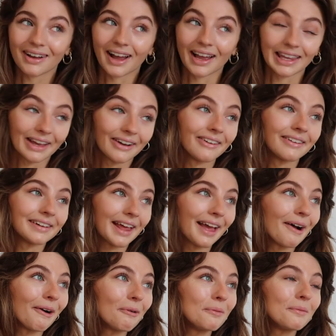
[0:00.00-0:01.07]
I can't
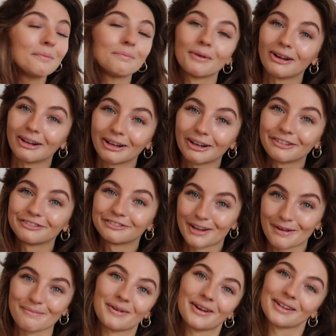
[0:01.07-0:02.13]
help but love
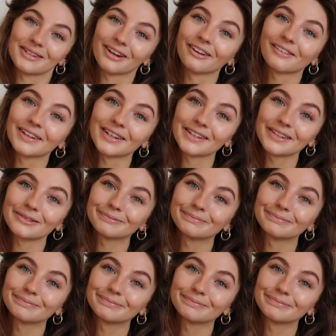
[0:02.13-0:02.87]
Vampire Diaries.